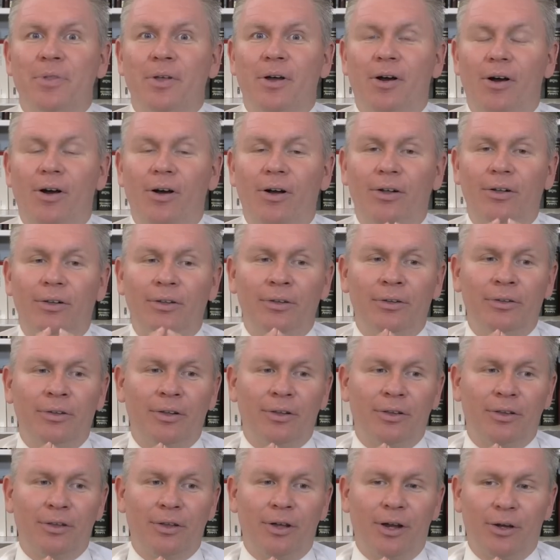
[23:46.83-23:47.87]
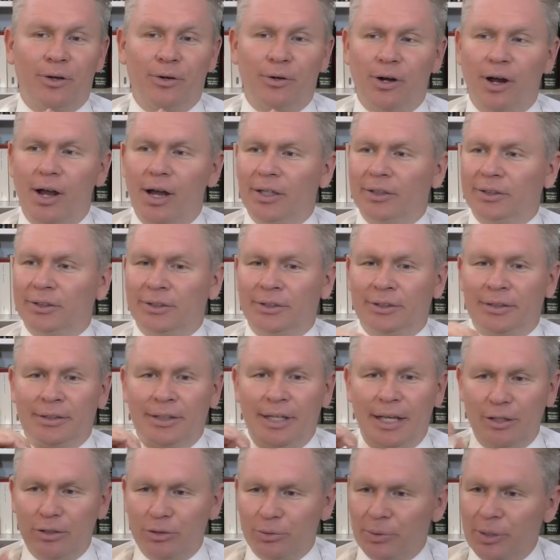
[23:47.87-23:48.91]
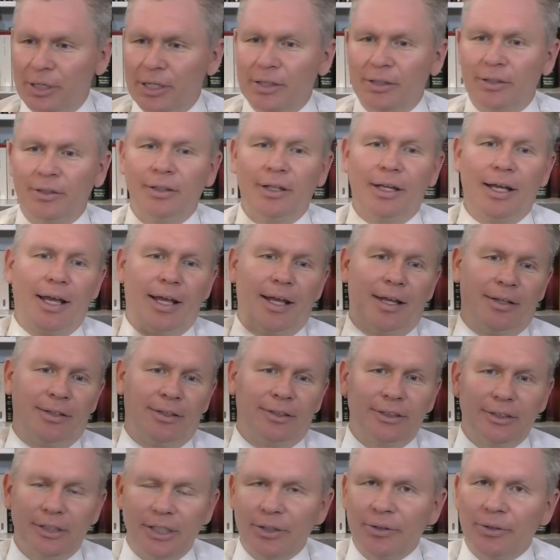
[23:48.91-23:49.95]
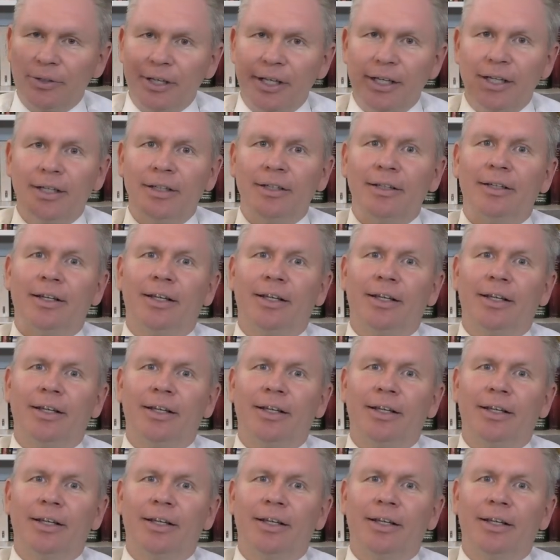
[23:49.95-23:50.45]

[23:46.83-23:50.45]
all across Israel and Syria